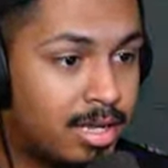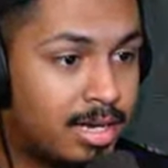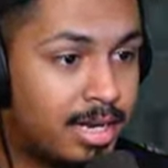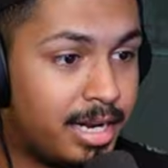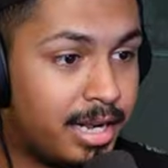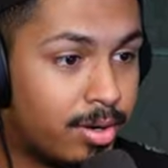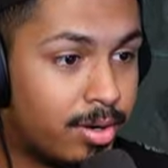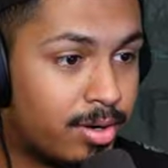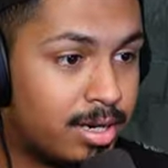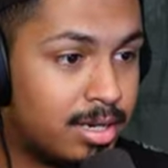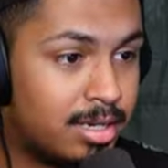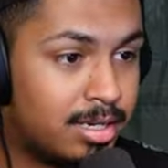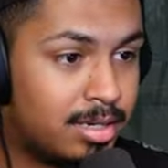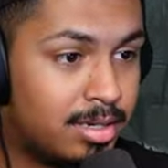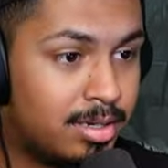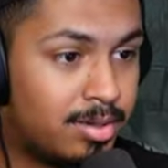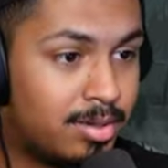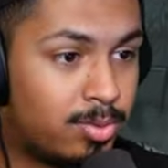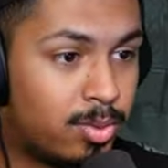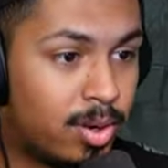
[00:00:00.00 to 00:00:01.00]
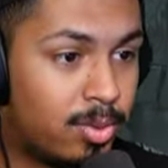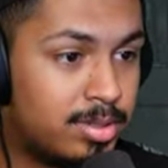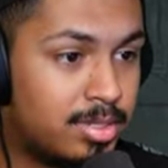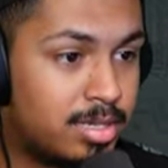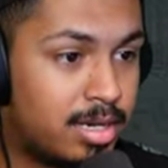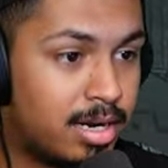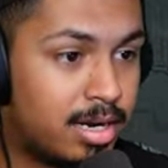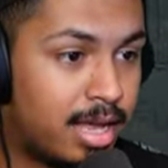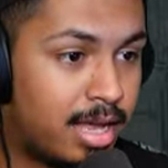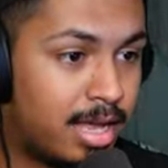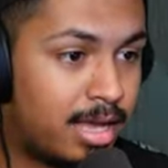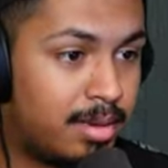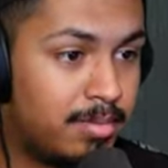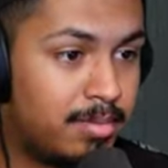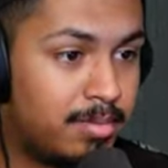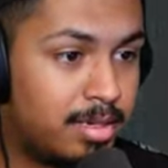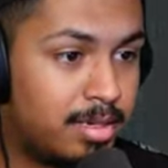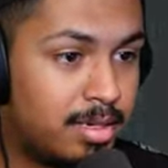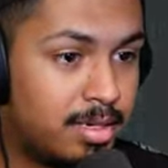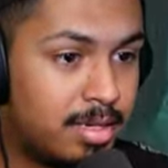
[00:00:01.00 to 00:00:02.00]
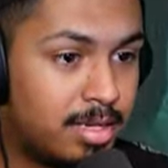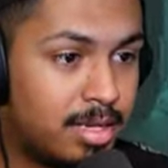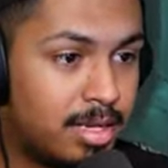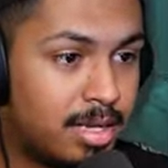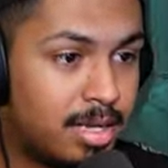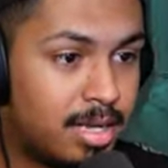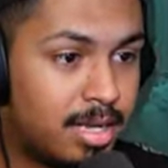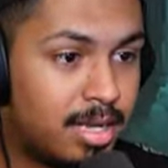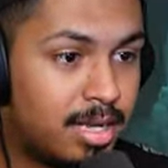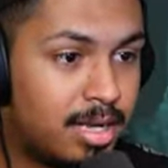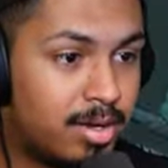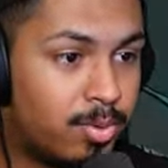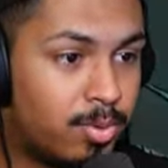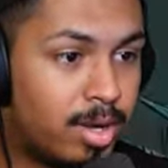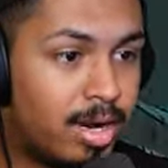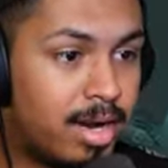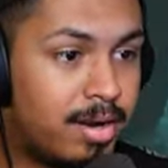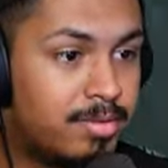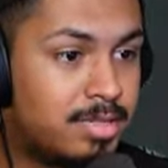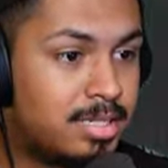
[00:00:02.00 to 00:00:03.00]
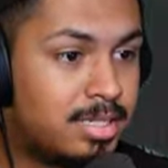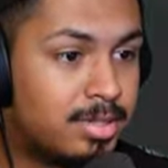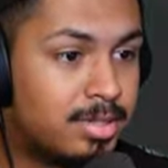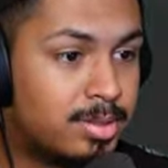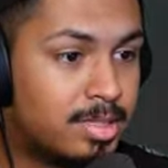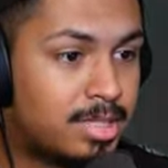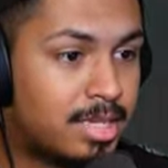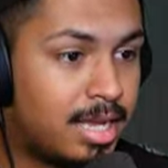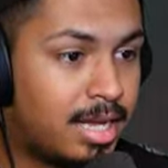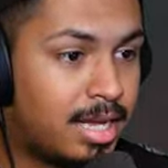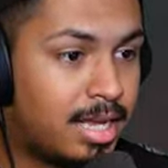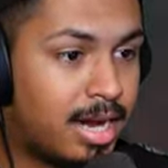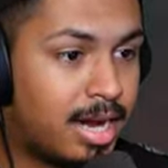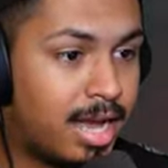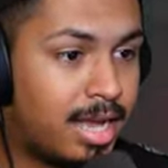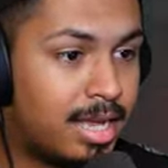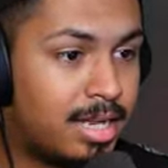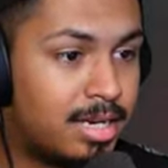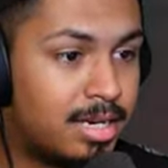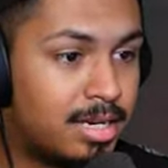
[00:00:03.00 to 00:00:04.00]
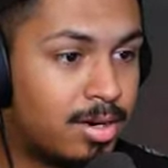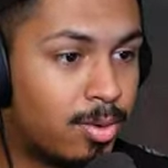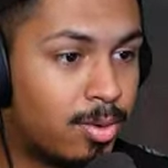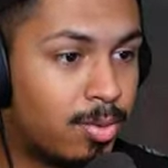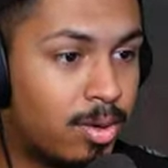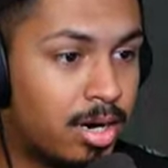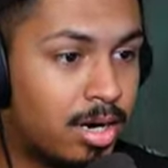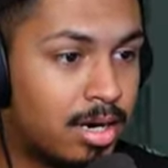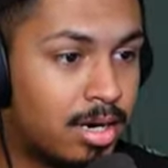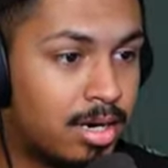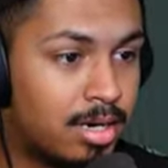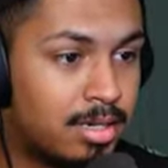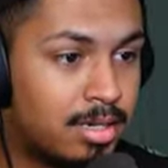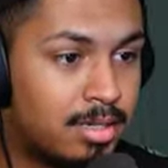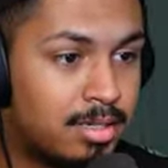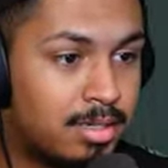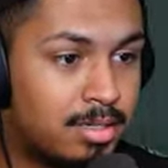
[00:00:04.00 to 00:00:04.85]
Neria, what was her name? Whatever she was saying, I ain't hear a word.